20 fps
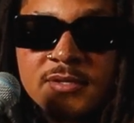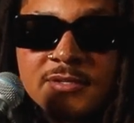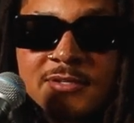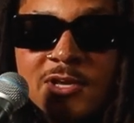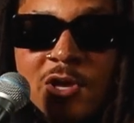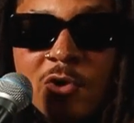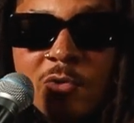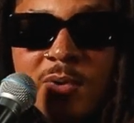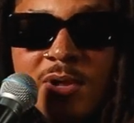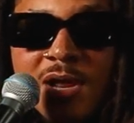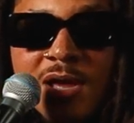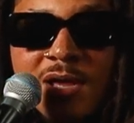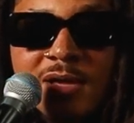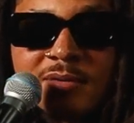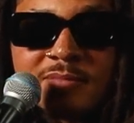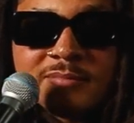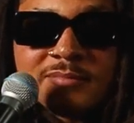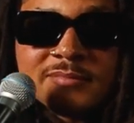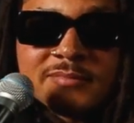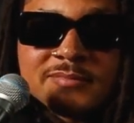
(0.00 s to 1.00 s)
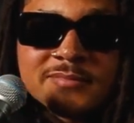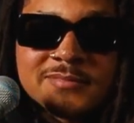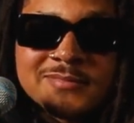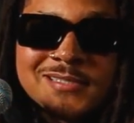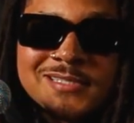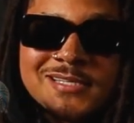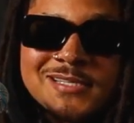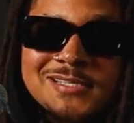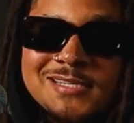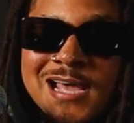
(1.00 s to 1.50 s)
Yo, what up?
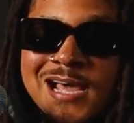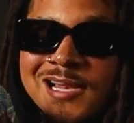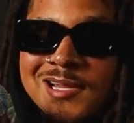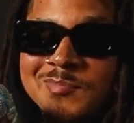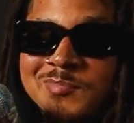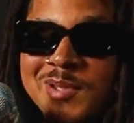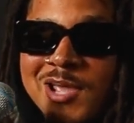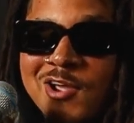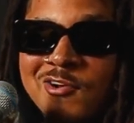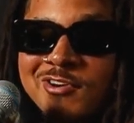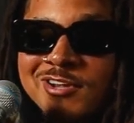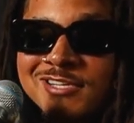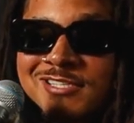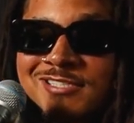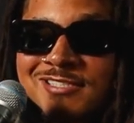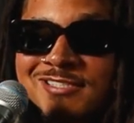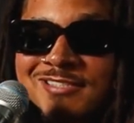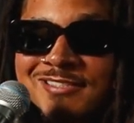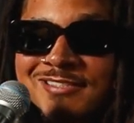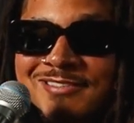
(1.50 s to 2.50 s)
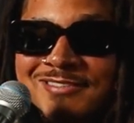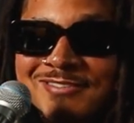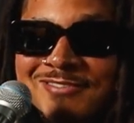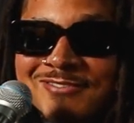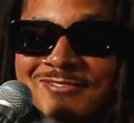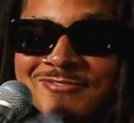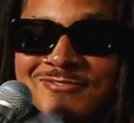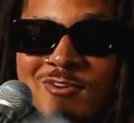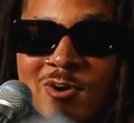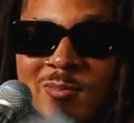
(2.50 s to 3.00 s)
It's Alan Paris,
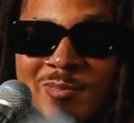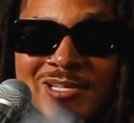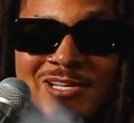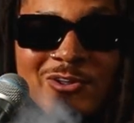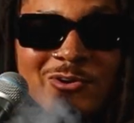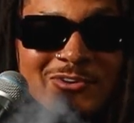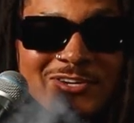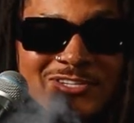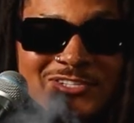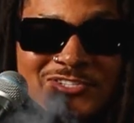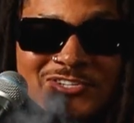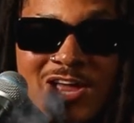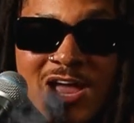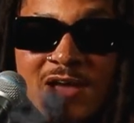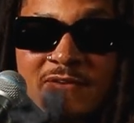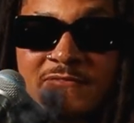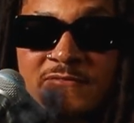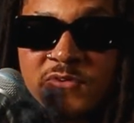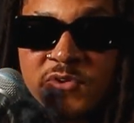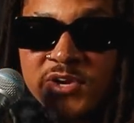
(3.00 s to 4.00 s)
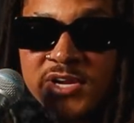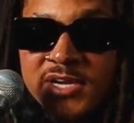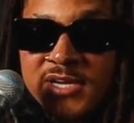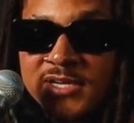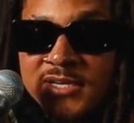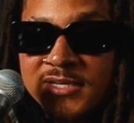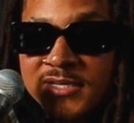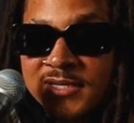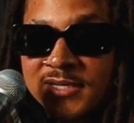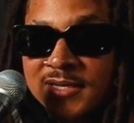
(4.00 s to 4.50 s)
formerly known as
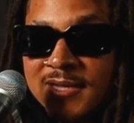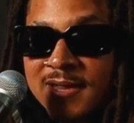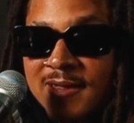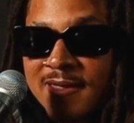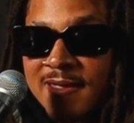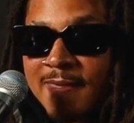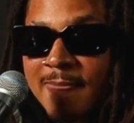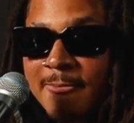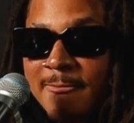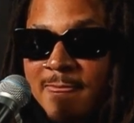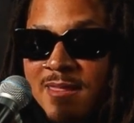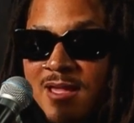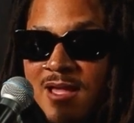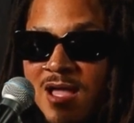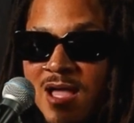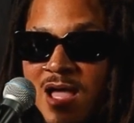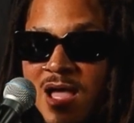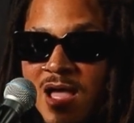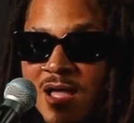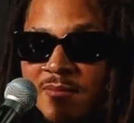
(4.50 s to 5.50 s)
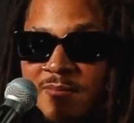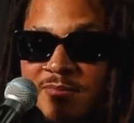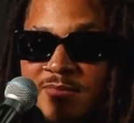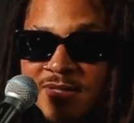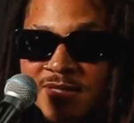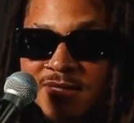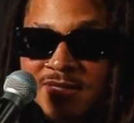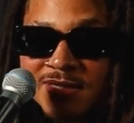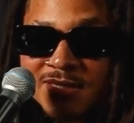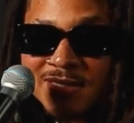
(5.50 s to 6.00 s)
Joffrey. You
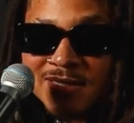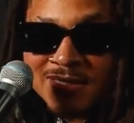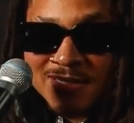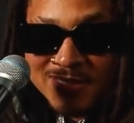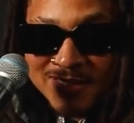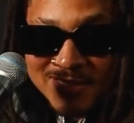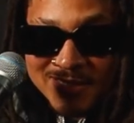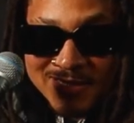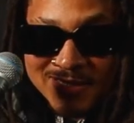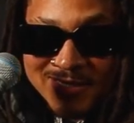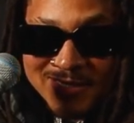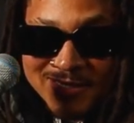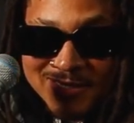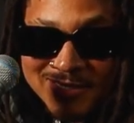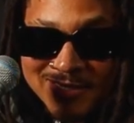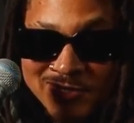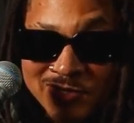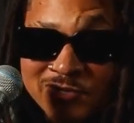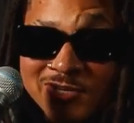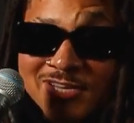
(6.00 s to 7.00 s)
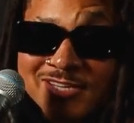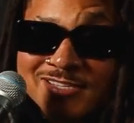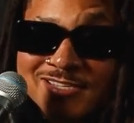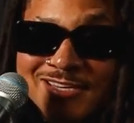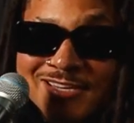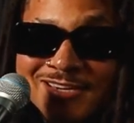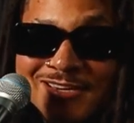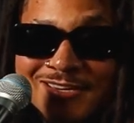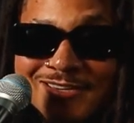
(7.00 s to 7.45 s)
listening